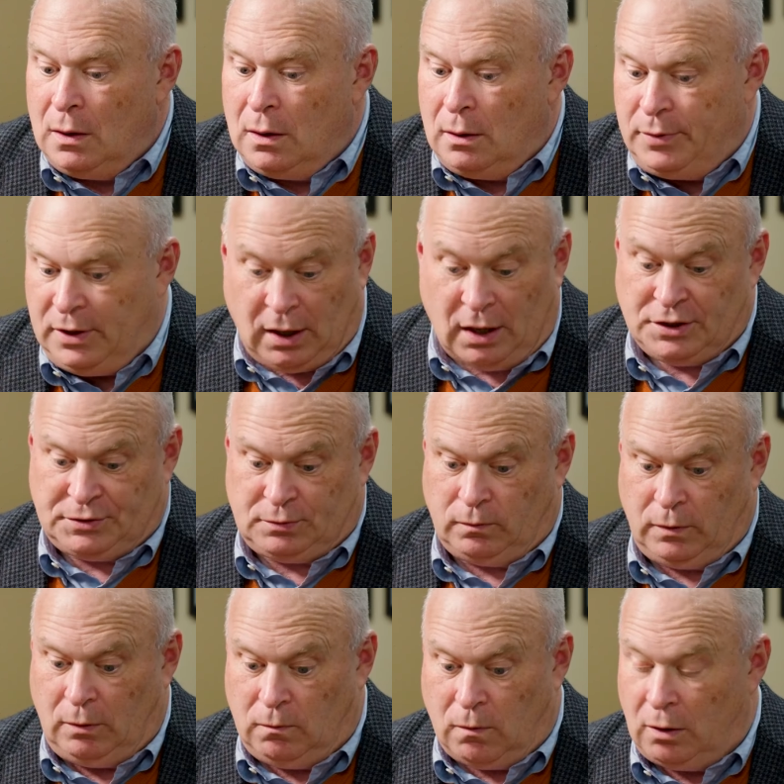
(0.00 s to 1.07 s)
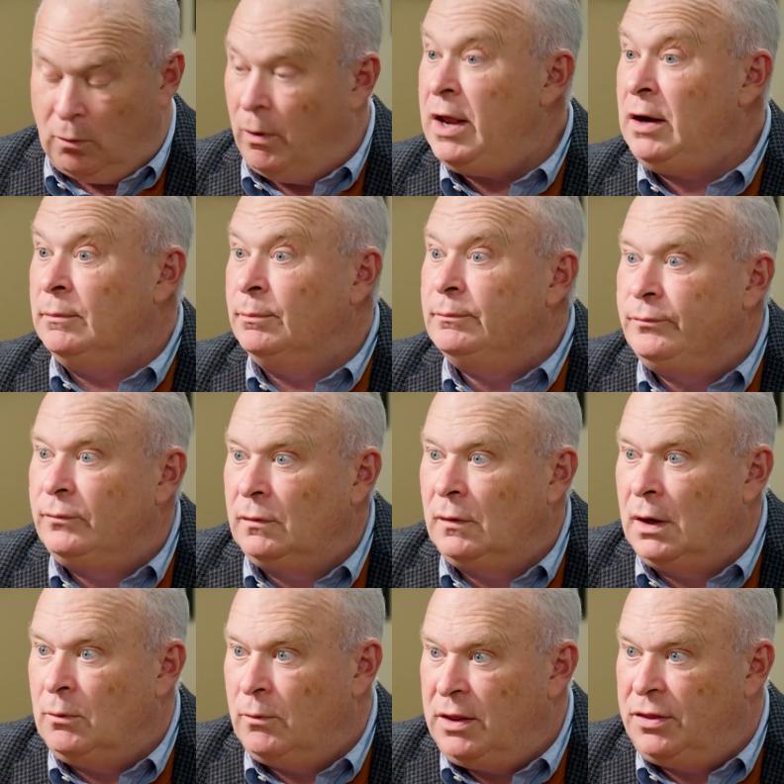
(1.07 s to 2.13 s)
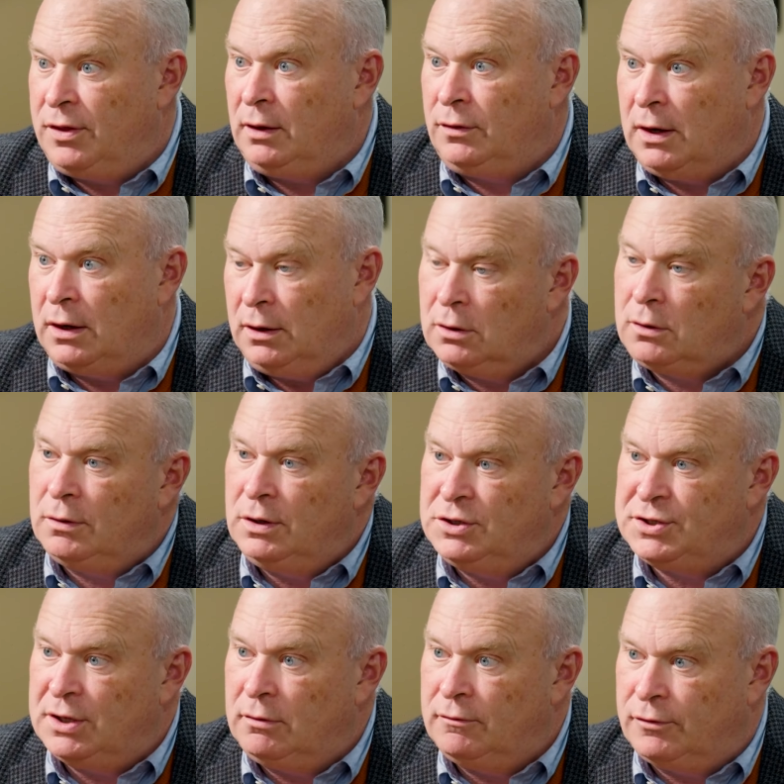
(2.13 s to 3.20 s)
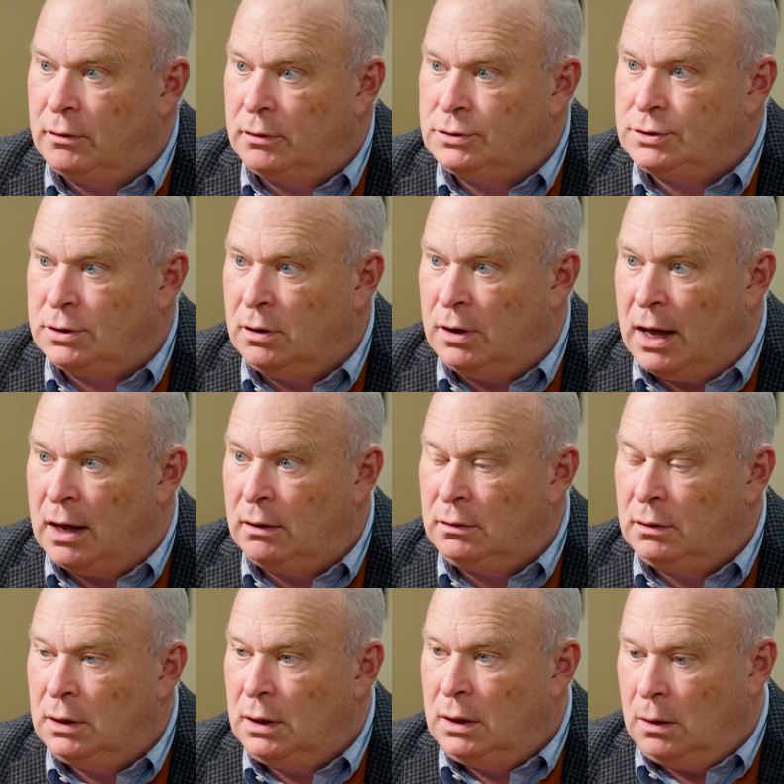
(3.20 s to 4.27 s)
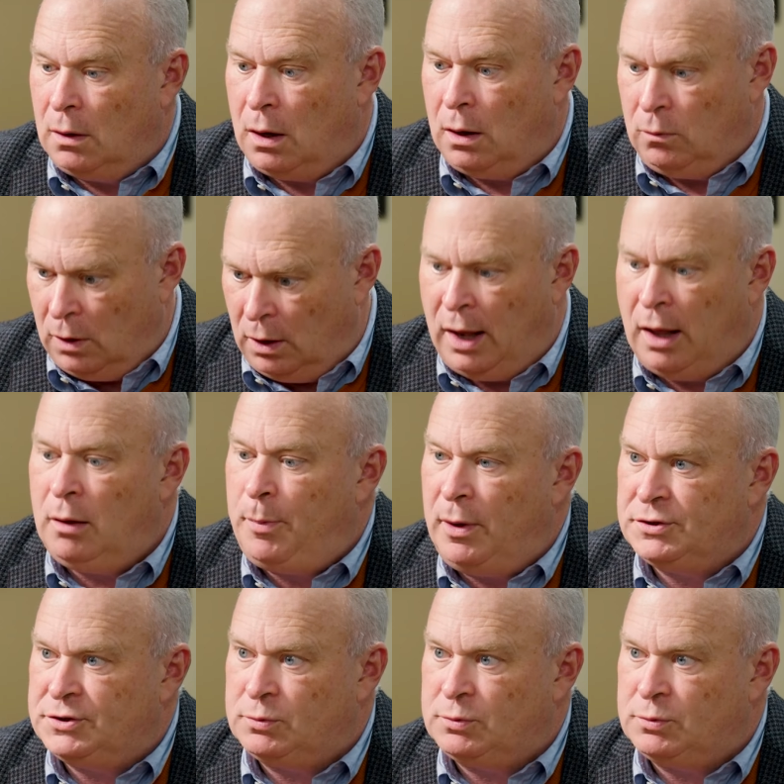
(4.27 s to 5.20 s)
Because we want to win. And we think that increasing voter turnout uh, will help us